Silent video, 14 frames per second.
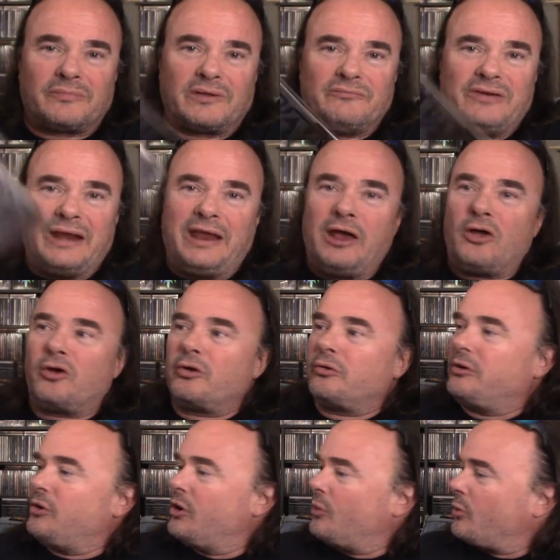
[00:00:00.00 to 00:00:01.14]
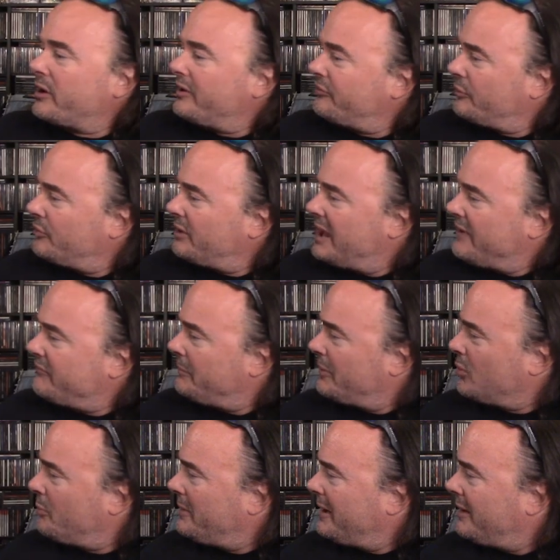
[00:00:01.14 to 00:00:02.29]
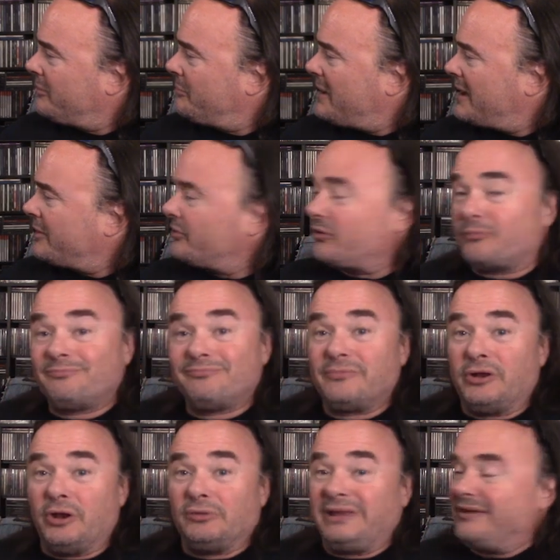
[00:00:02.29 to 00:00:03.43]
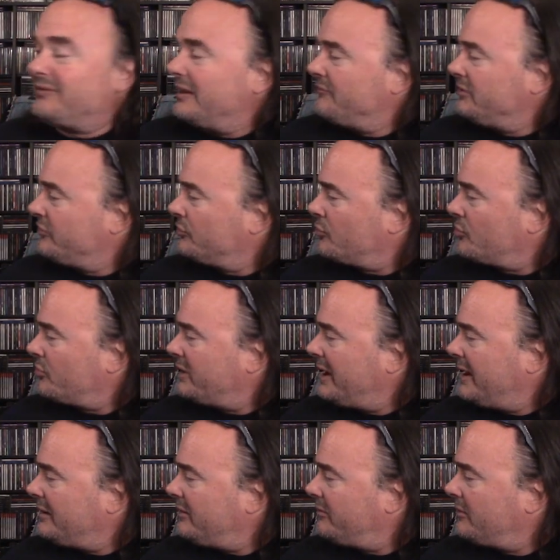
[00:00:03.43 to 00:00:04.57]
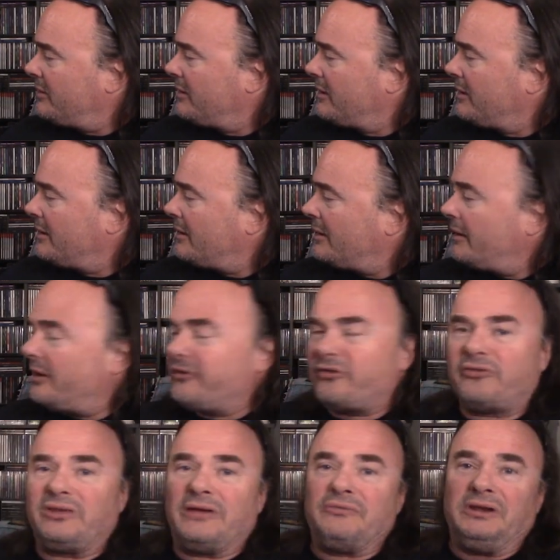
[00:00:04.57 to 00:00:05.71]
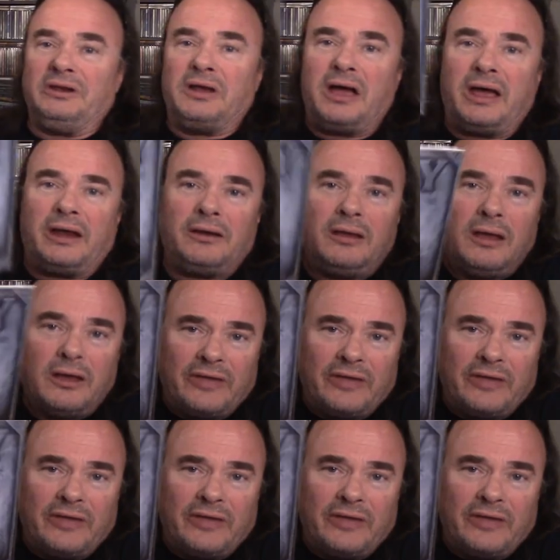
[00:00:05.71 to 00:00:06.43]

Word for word: Van Halen were considered a heavy metal band back in their you know late 70s and early 80s. Uh, this is 79.